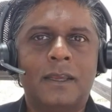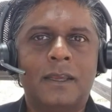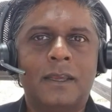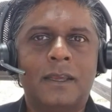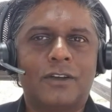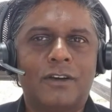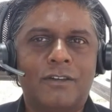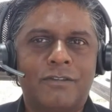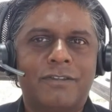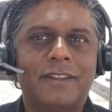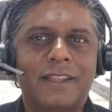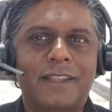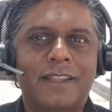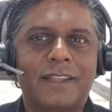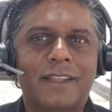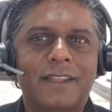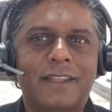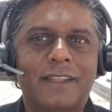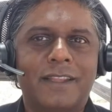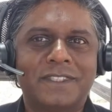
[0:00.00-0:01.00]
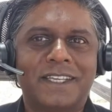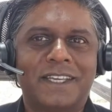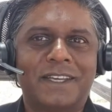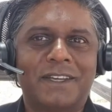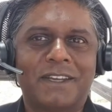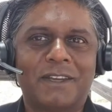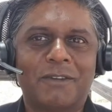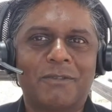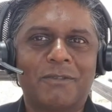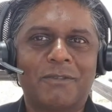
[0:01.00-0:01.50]
It's often that when you say,
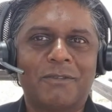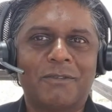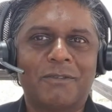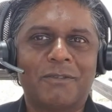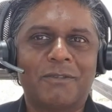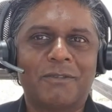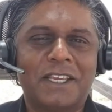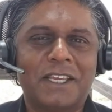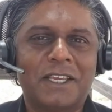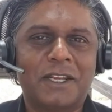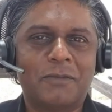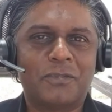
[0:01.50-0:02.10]
okay, well, get a